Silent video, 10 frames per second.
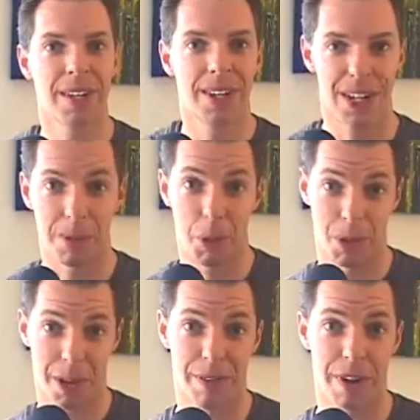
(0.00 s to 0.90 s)
you're going to be going a
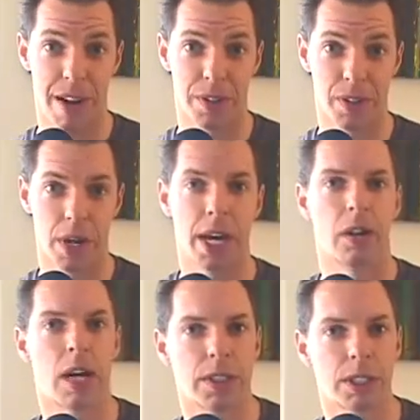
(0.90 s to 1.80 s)
lot faster and
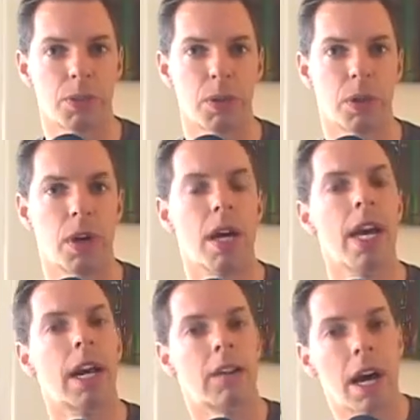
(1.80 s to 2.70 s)
a lot smoother
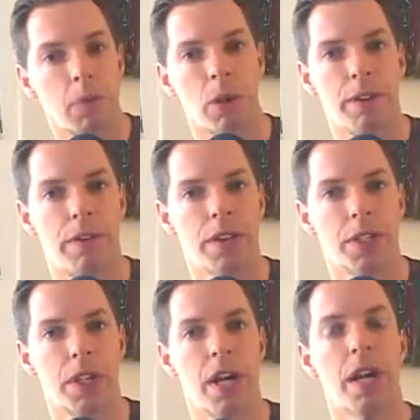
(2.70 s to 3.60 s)
and a lot more
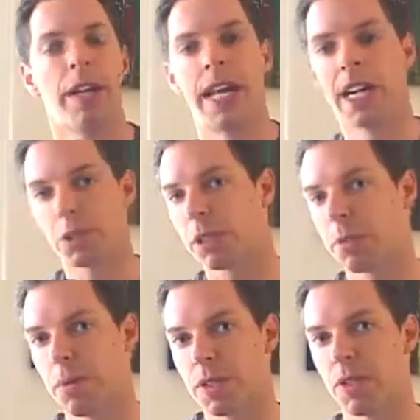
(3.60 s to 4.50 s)
efficient. That's what the
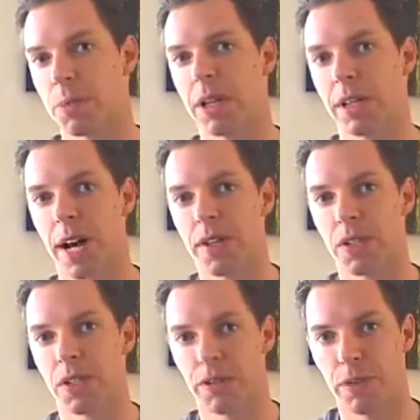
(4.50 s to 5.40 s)
purpose of spin
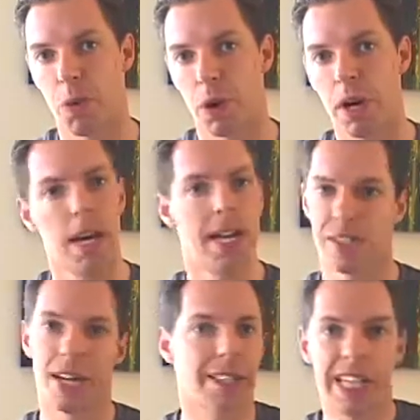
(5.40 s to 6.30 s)
classes are for. It's
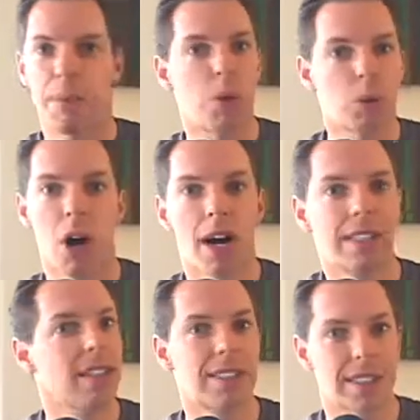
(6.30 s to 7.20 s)
not to keep you locked
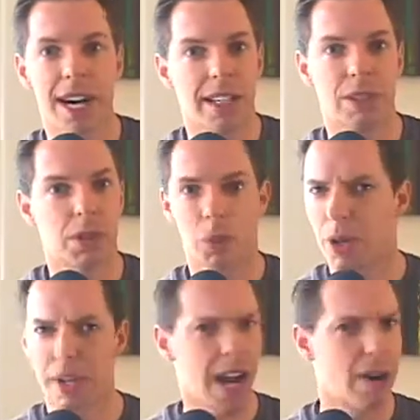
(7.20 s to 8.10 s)
inside doing
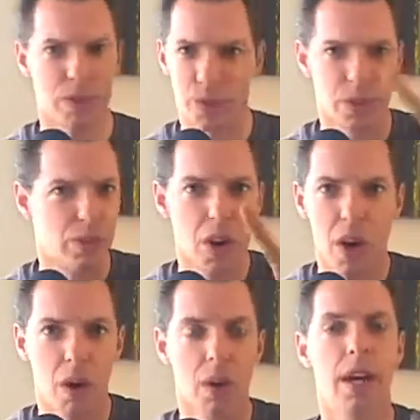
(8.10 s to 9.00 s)
workouts. No,